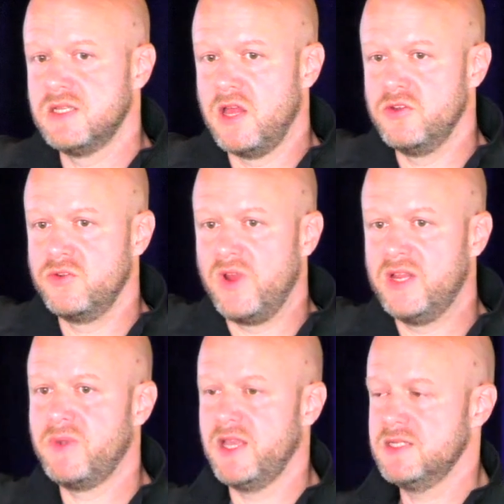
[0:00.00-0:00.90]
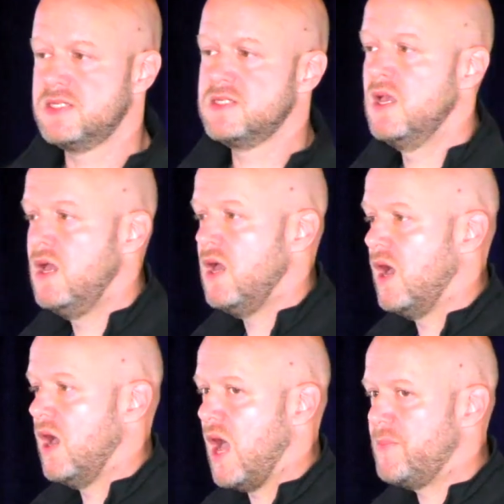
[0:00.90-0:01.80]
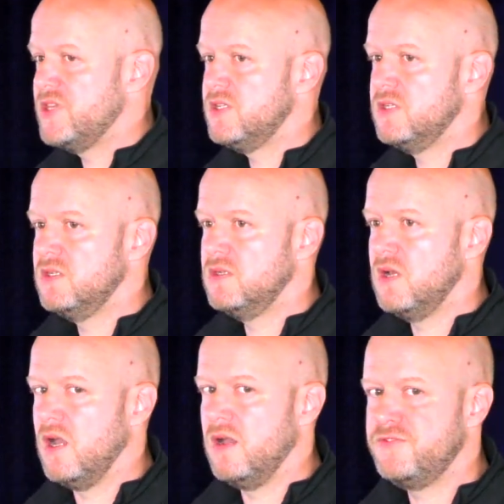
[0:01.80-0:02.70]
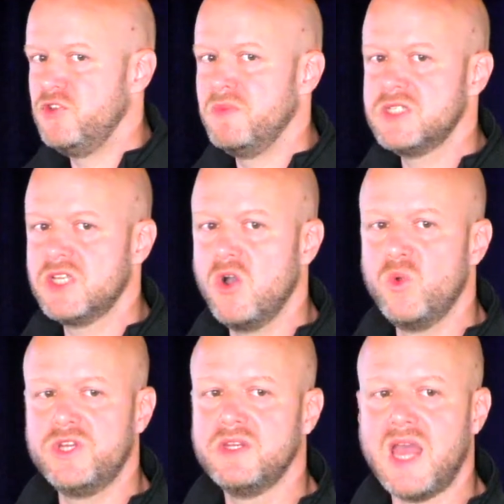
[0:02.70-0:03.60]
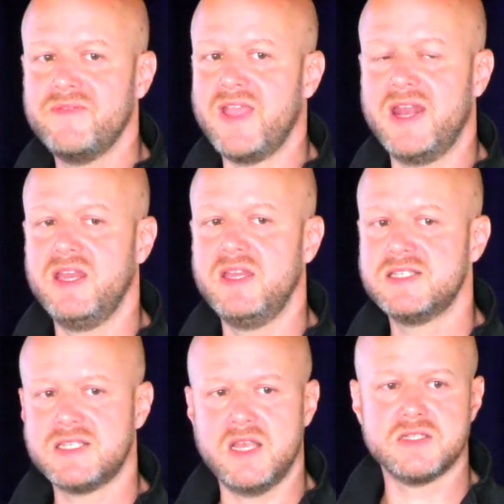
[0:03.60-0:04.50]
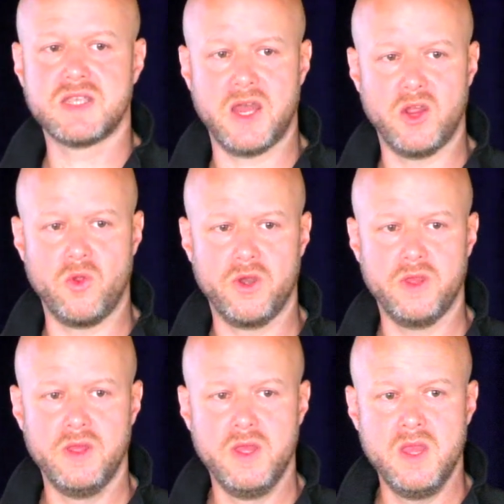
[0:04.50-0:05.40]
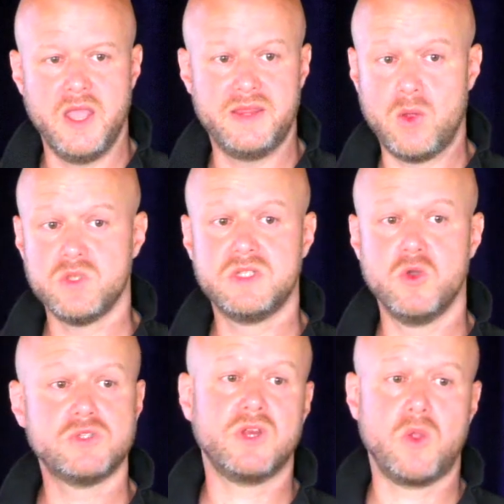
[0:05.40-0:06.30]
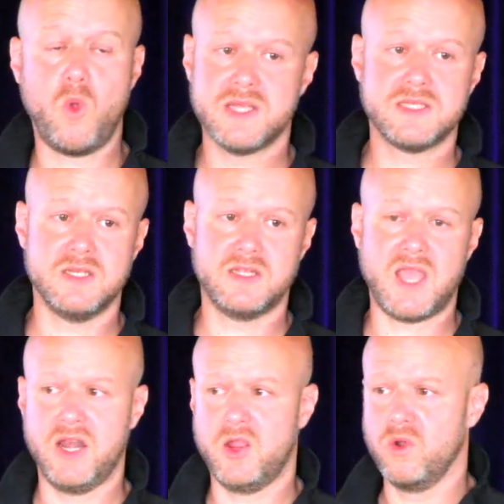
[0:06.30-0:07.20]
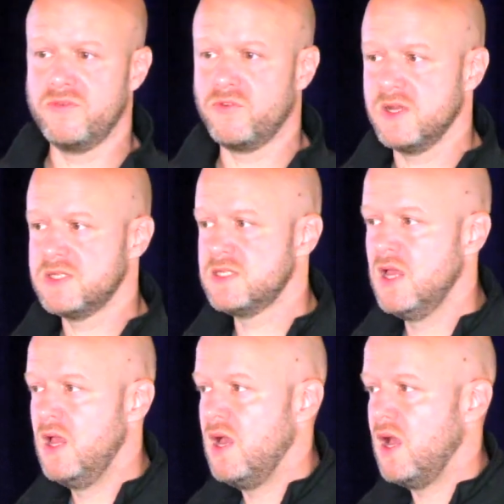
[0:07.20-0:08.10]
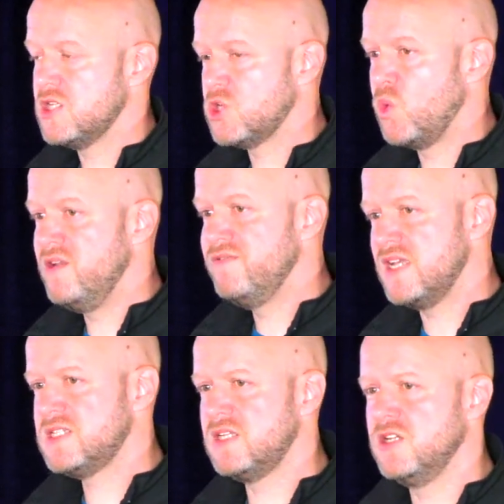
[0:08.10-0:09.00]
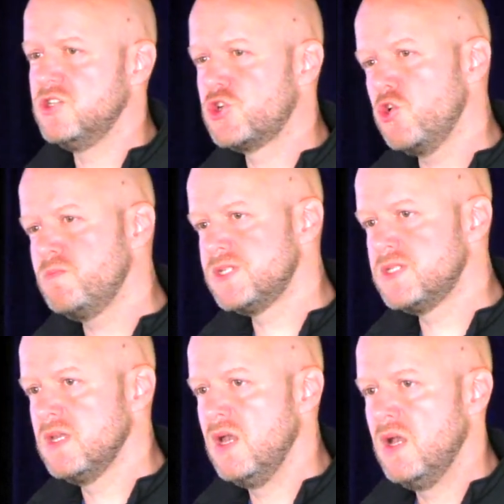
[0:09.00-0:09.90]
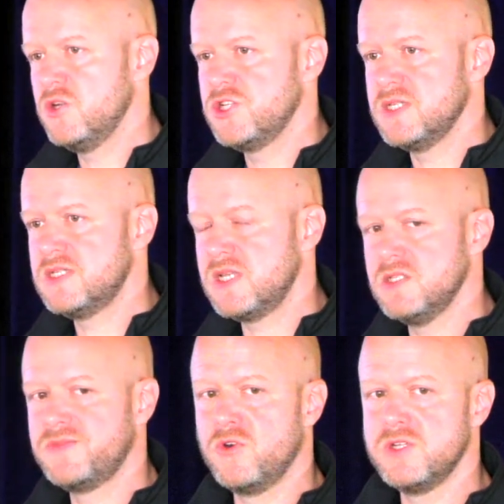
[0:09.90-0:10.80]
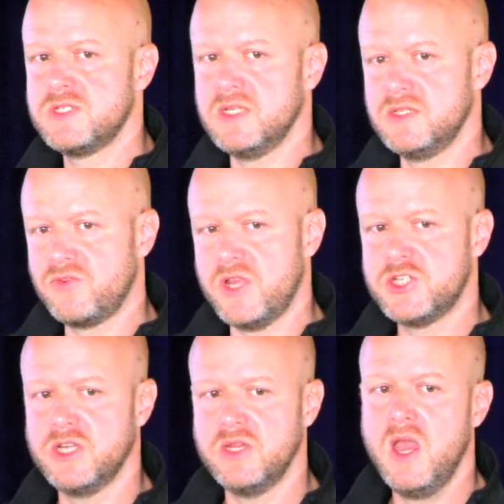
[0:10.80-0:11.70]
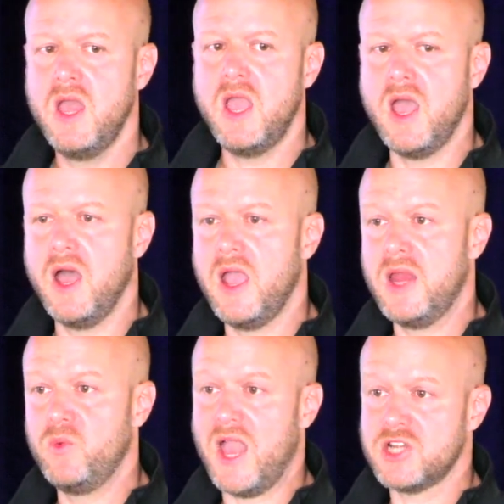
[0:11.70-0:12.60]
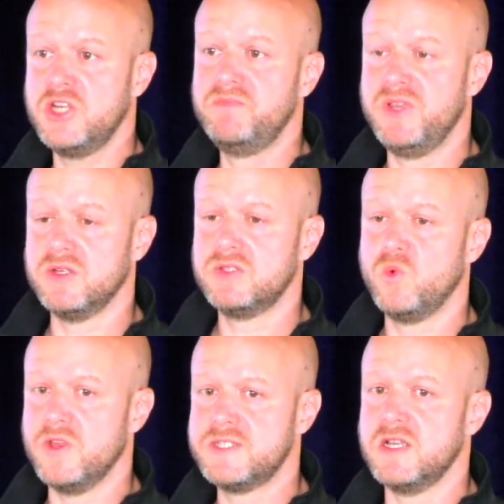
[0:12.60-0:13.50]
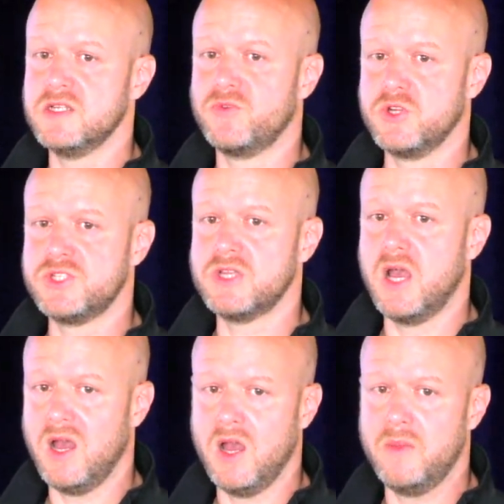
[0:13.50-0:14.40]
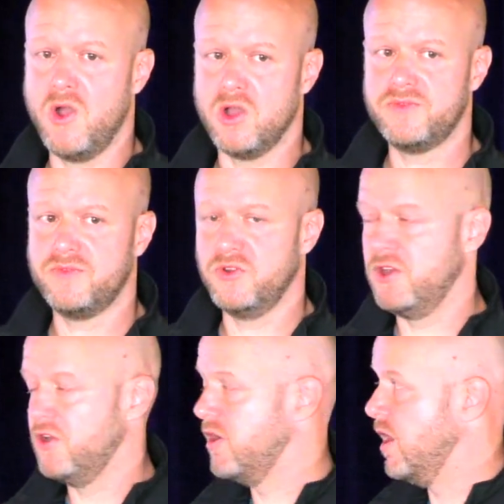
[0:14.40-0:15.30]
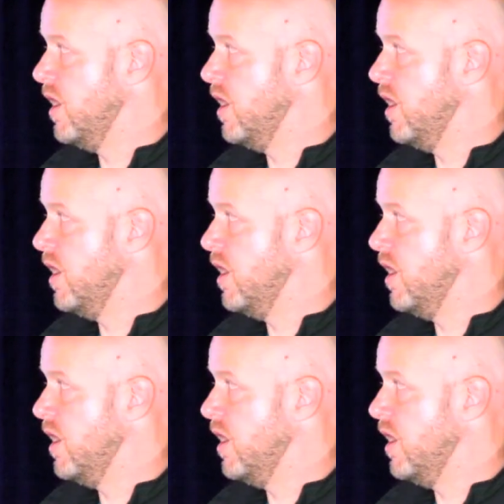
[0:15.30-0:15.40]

another great place. Up until a few months ago, we didn't have any sales category, and that was the most requested category for us. So we invested in Troops, which is a Salesforce integration, and we actually built with Salesforce a bot for their